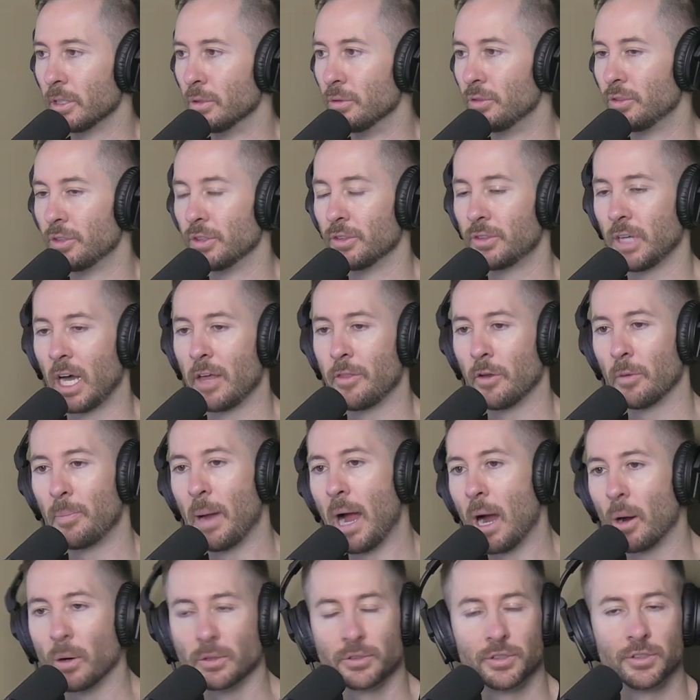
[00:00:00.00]
use is either
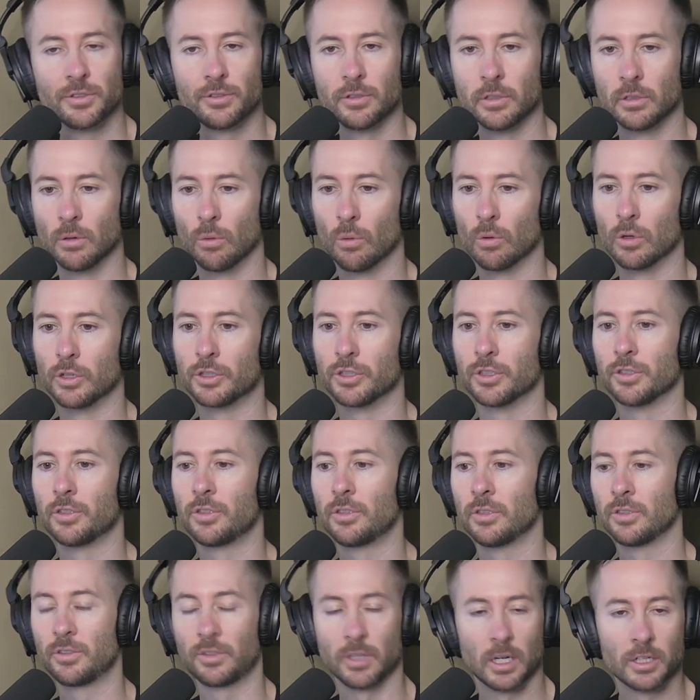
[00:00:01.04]
power assisted or
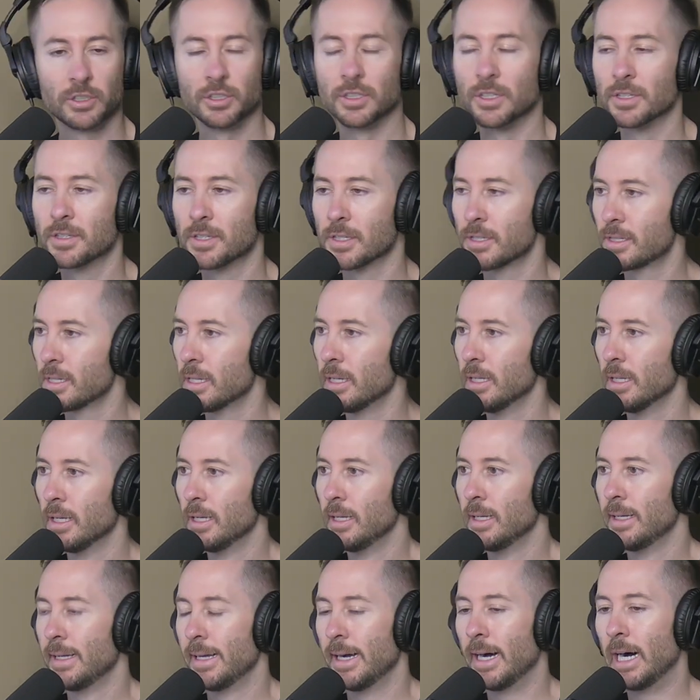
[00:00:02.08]
just suction assisted.
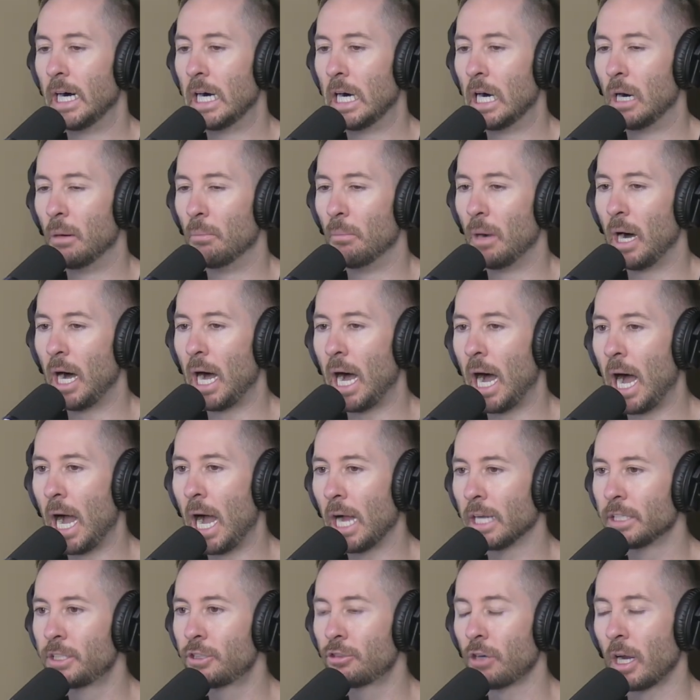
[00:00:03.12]

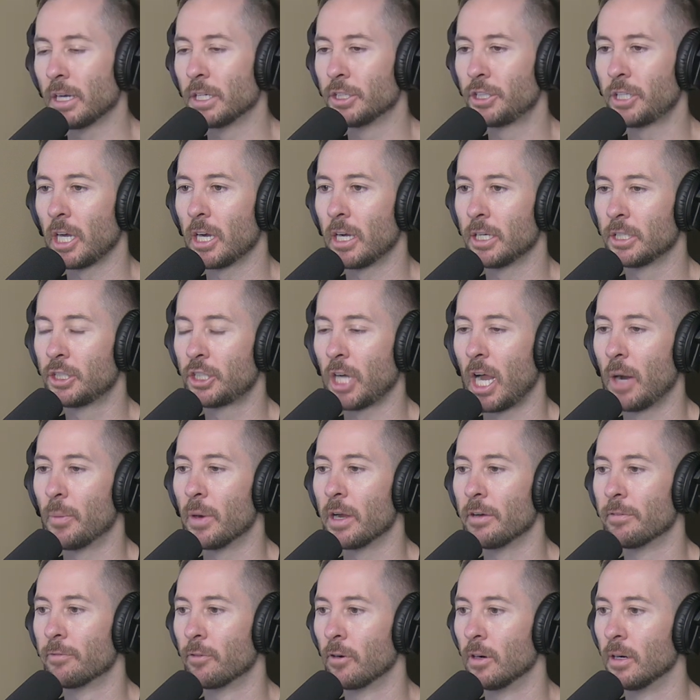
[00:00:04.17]
I try to shy
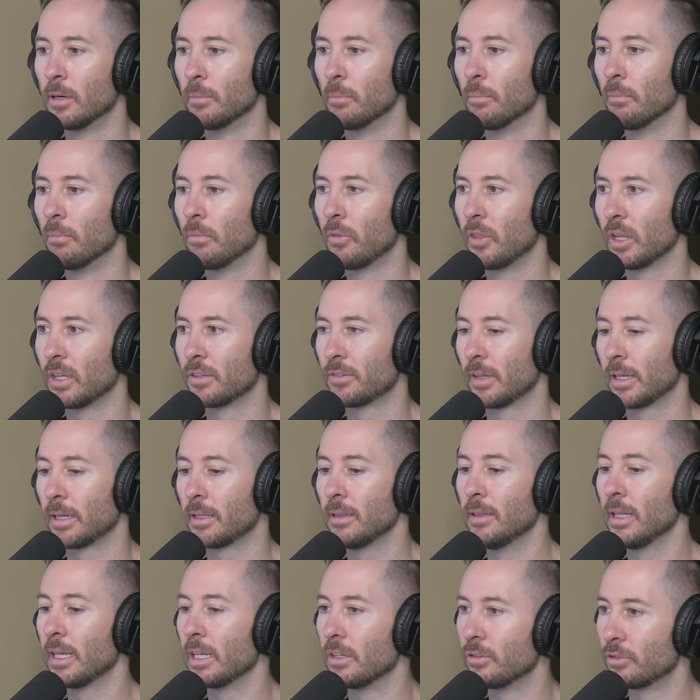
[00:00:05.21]
away from things like
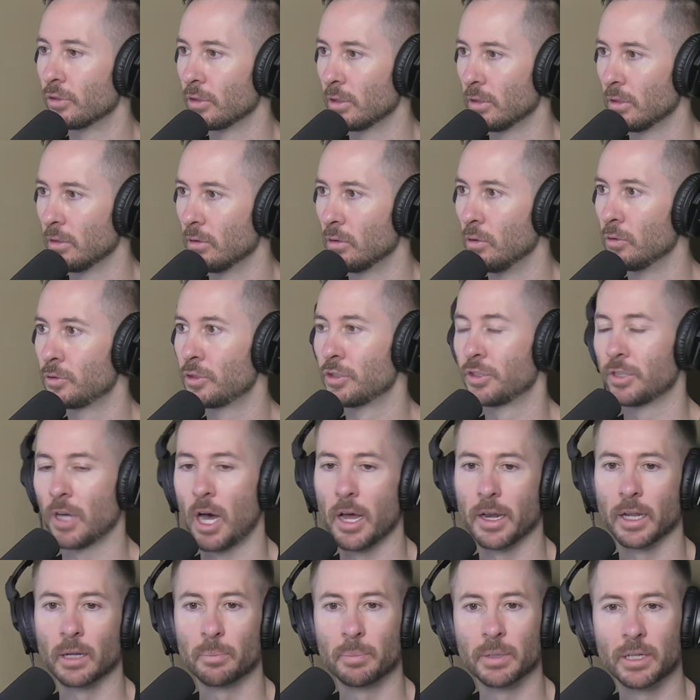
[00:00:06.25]
laser or
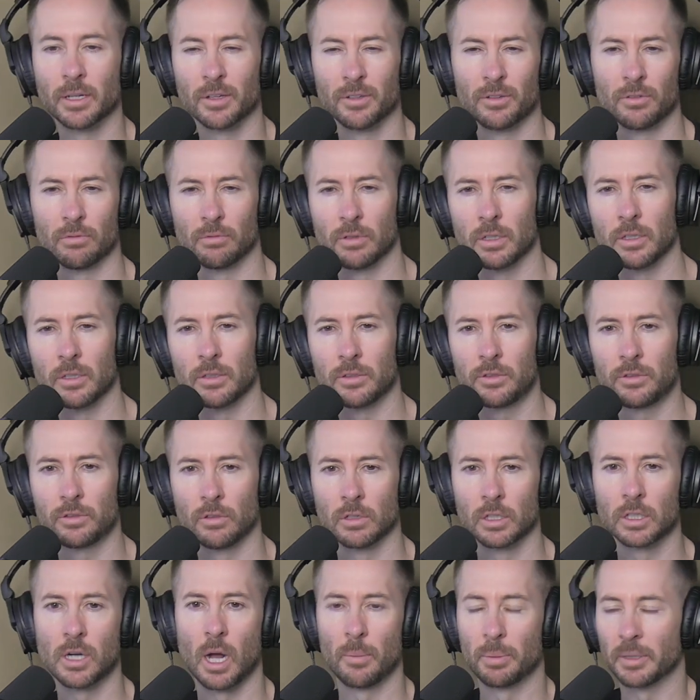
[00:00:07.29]
ultrasonic because
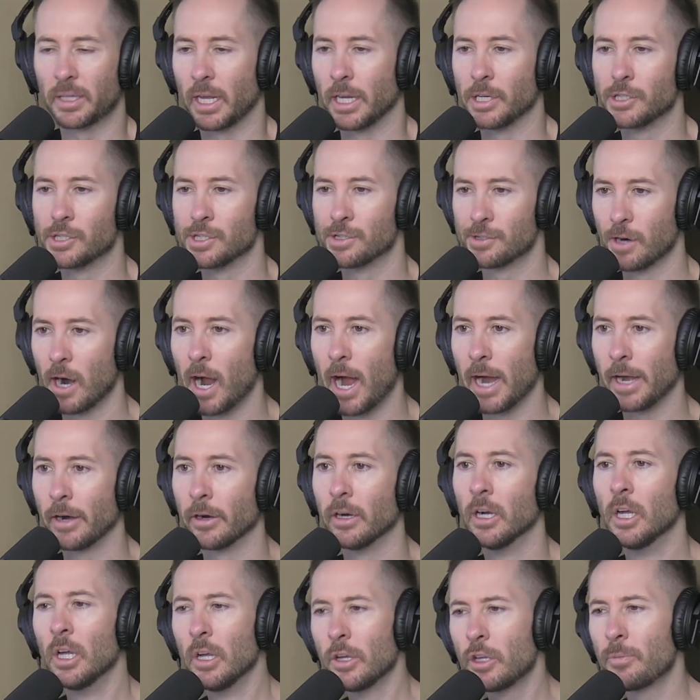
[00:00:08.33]
certain complications are
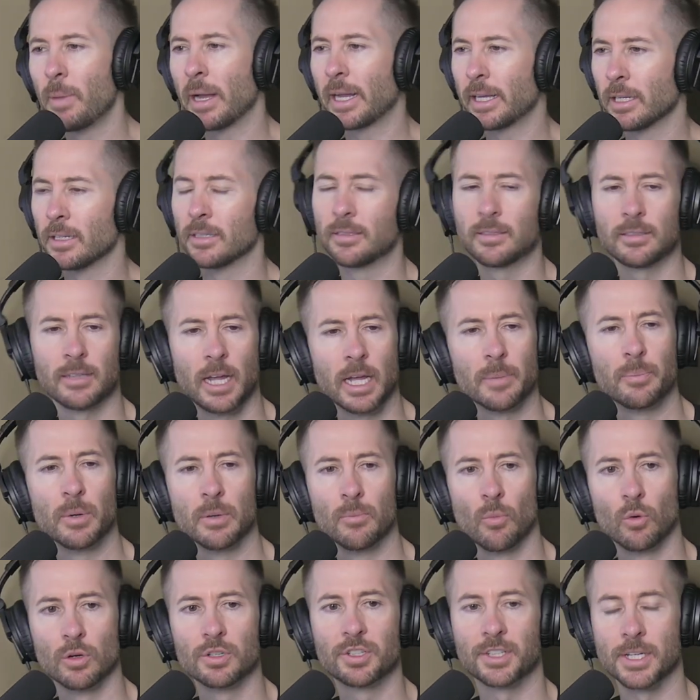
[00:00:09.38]
higher. You might get a slight bit
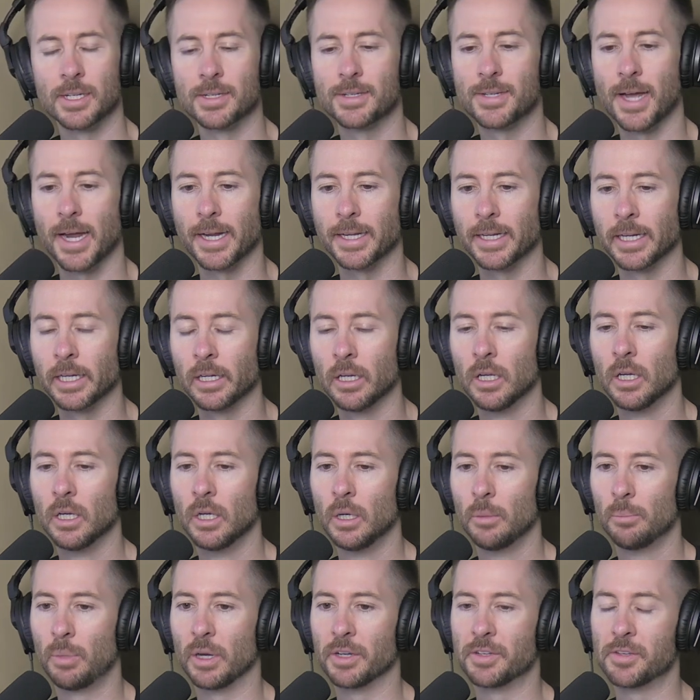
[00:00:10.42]
more skin tightening,
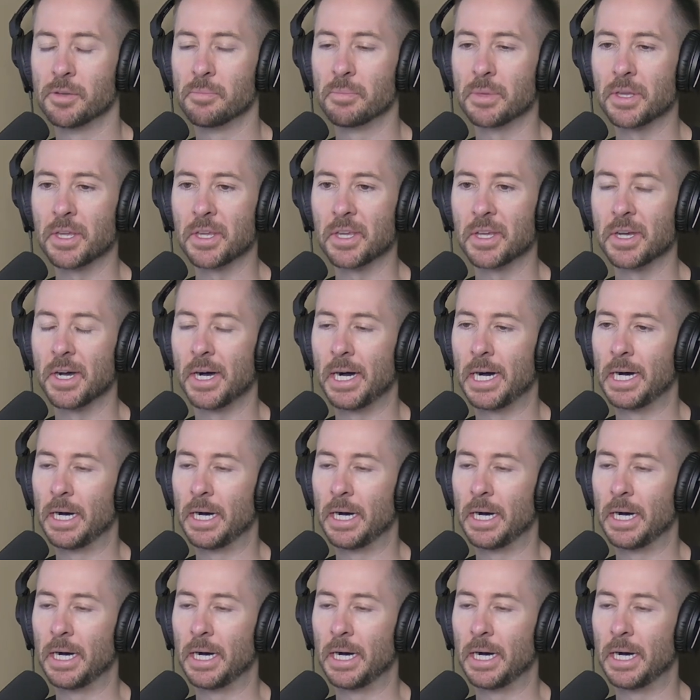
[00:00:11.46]
but to me,